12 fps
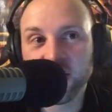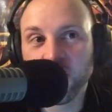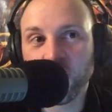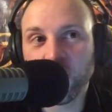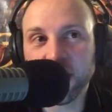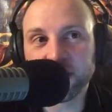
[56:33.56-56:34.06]

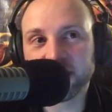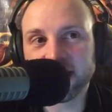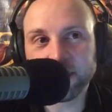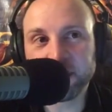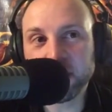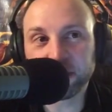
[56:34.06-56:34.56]
whether or
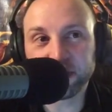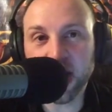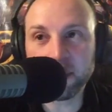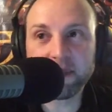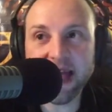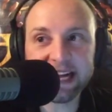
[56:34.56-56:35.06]
not people are
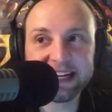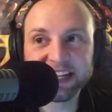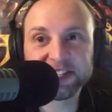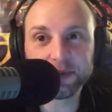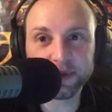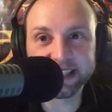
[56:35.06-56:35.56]
coming back
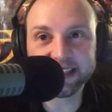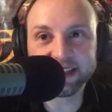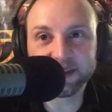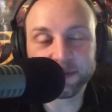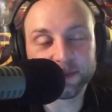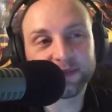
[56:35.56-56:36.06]
next
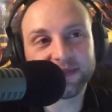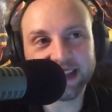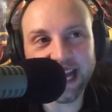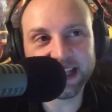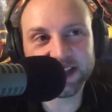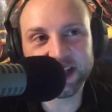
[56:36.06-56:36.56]
week,
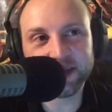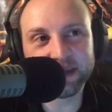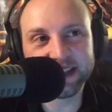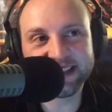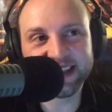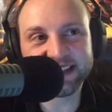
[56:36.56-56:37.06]
that's going to
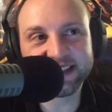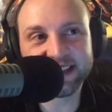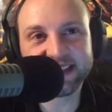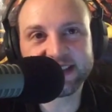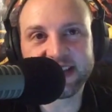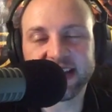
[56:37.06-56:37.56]
be the
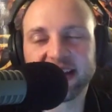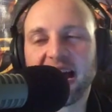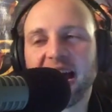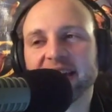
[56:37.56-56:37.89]
telltale sign.